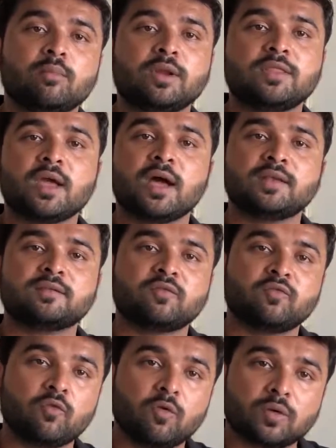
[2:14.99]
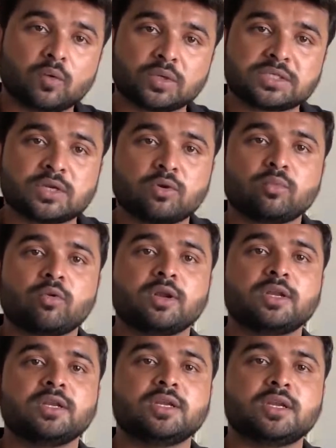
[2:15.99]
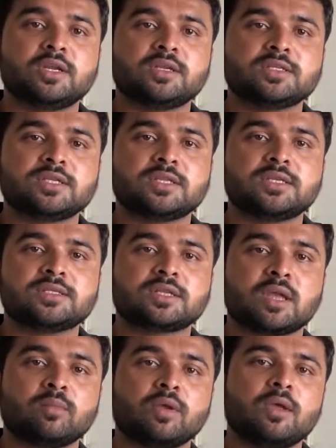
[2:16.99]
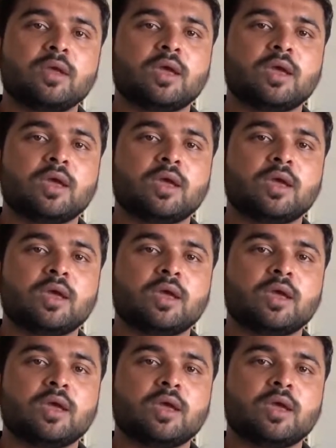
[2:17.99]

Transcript: but they asked 4 questions on modern Indian history this time.